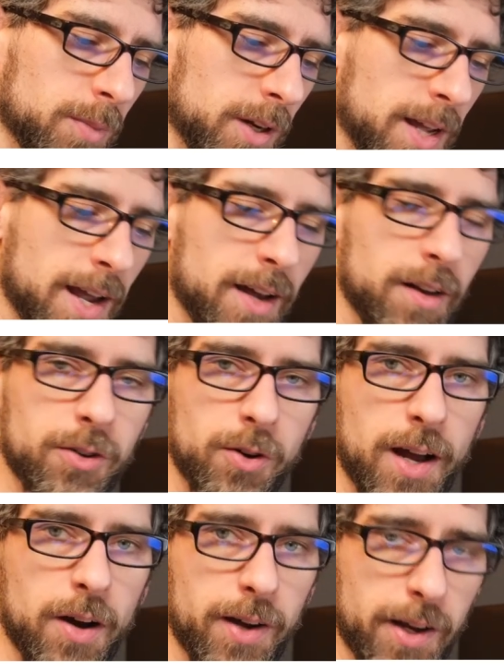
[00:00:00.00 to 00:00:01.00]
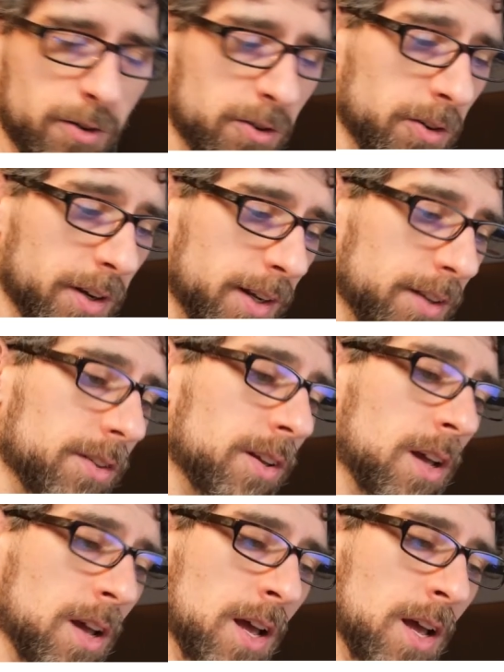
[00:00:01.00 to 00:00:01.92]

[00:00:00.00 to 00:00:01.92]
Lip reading: but can't due to how integral it is?